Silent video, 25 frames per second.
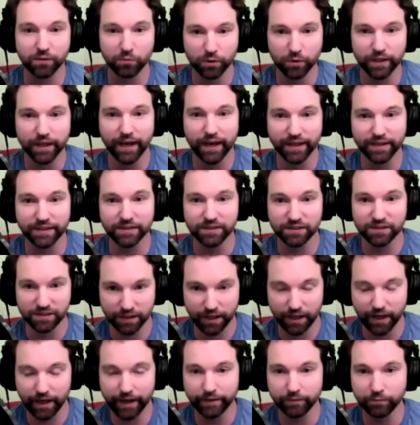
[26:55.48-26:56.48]
that we had to
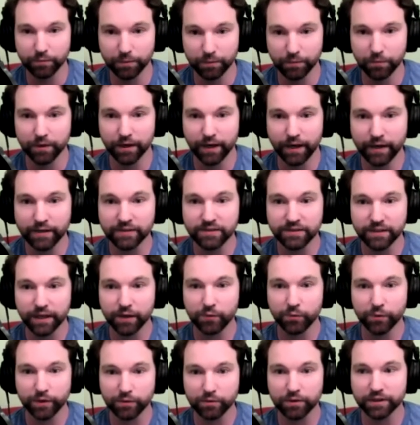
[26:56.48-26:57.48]
sign. Yeah, but when shit. I
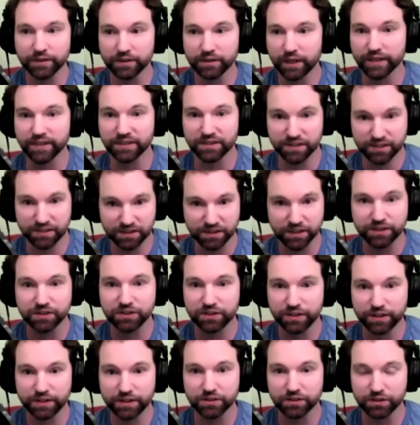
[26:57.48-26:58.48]
say we were in like
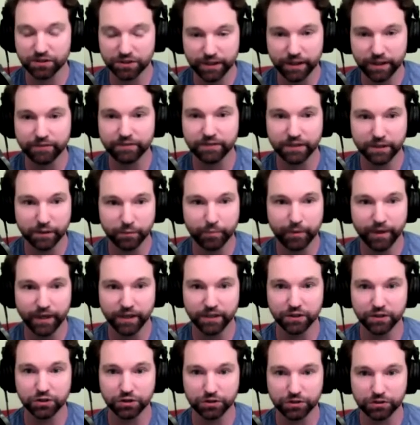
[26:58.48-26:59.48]
60 or 70
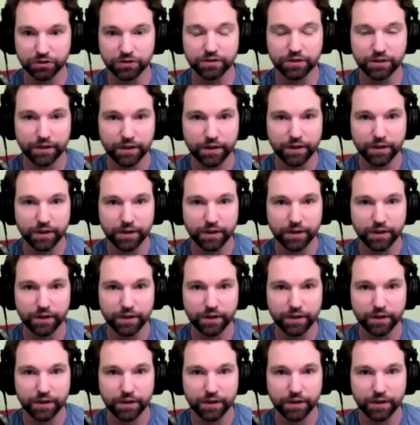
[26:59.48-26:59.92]
pages.